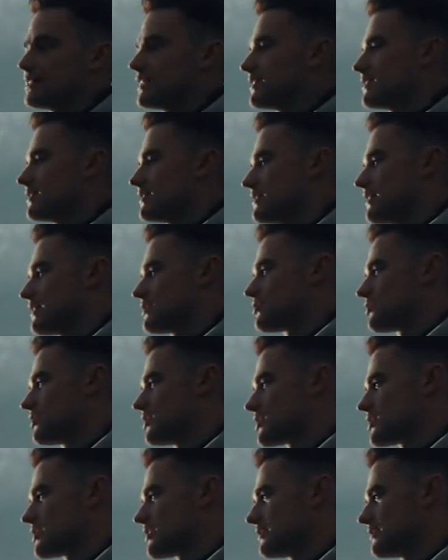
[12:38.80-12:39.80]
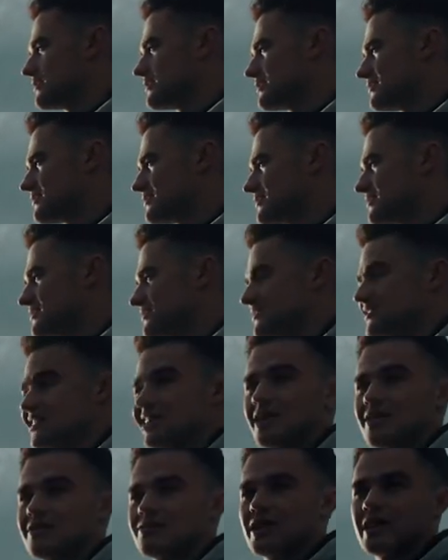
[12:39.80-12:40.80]
They they traditionally, you
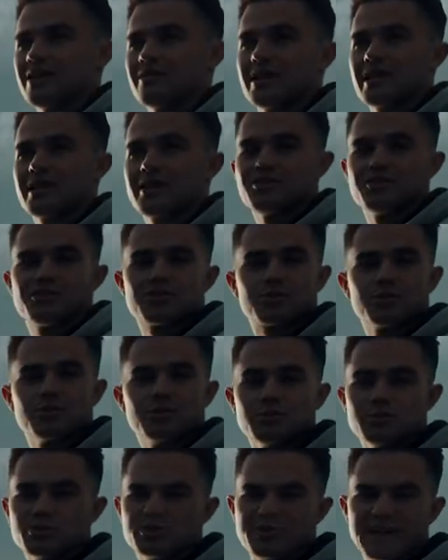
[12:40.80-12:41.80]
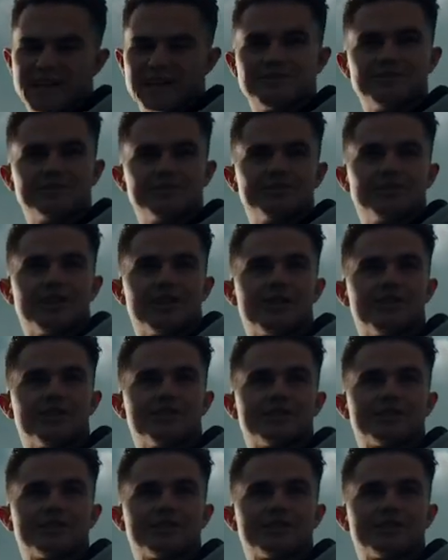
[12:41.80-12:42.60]
know, run around in schools, but who knows?